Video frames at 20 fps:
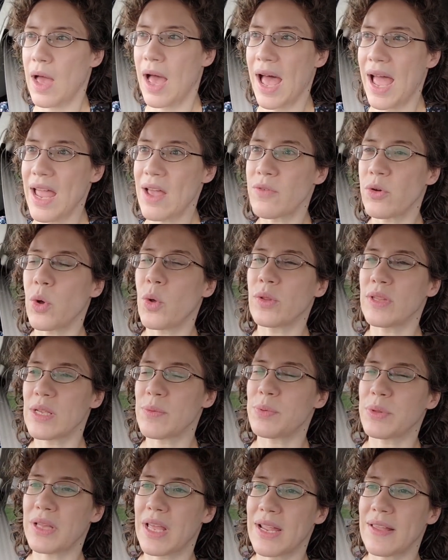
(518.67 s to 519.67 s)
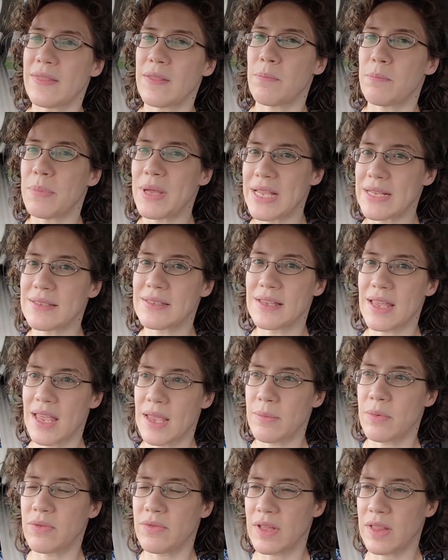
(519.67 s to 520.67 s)
I have only played the base
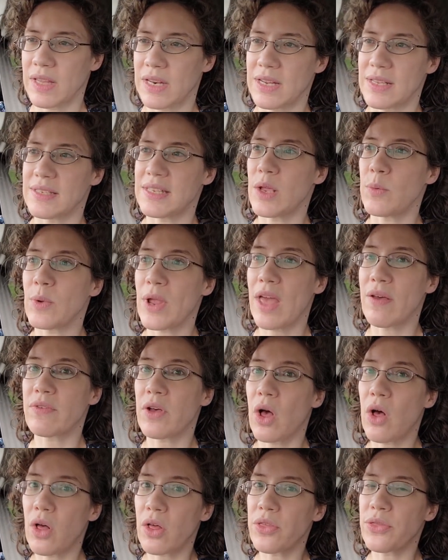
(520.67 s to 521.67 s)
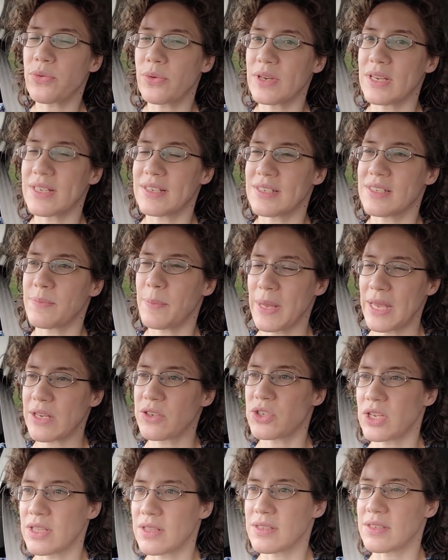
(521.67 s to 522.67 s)
game of Villainous, and we have all 3
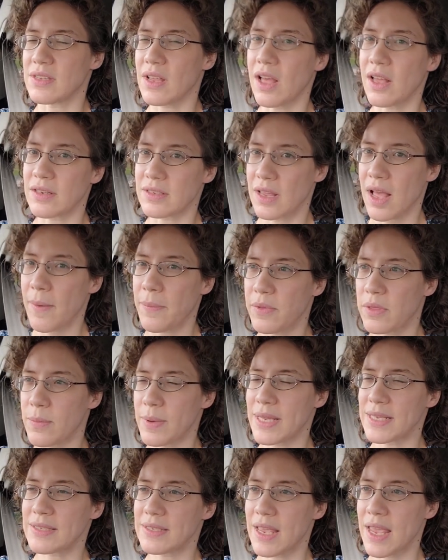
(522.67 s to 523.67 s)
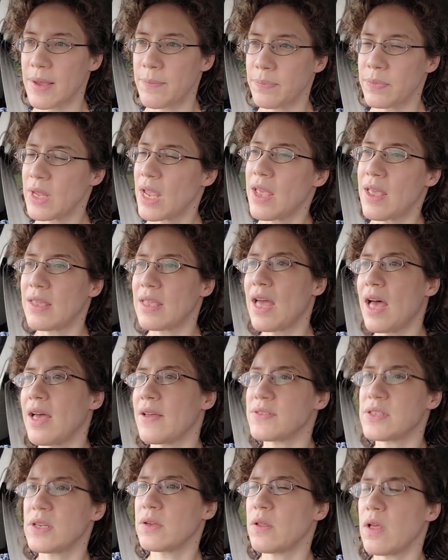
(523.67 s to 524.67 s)
expansions on top of the base game. Yeah,
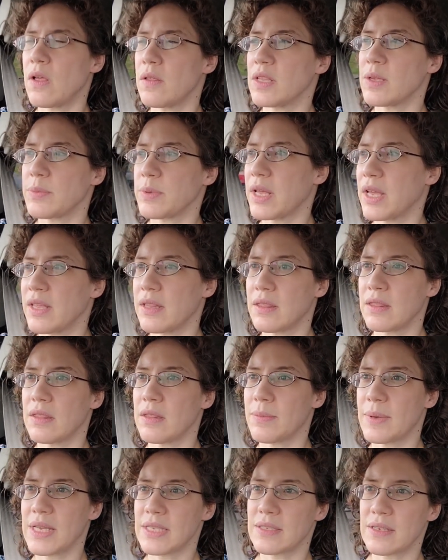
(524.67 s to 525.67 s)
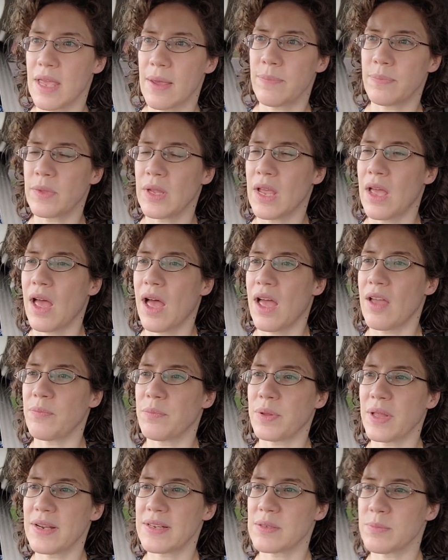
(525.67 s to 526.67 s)
I've still only played the base game.
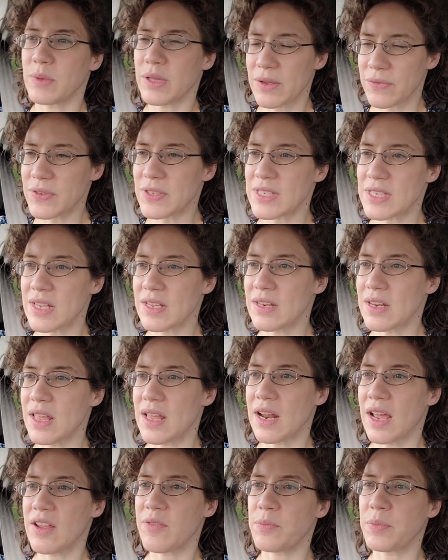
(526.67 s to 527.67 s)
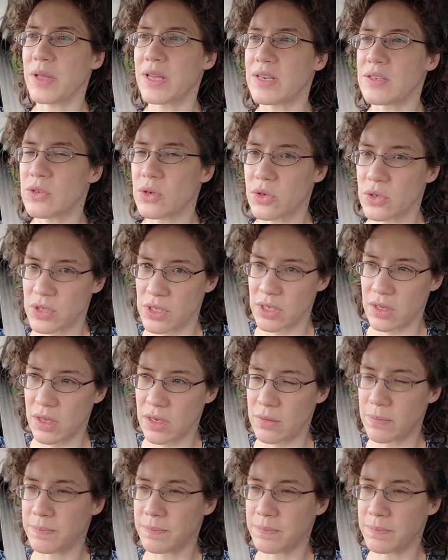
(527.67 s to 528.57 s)
I've played as Maleficent, and I've played as Ursula.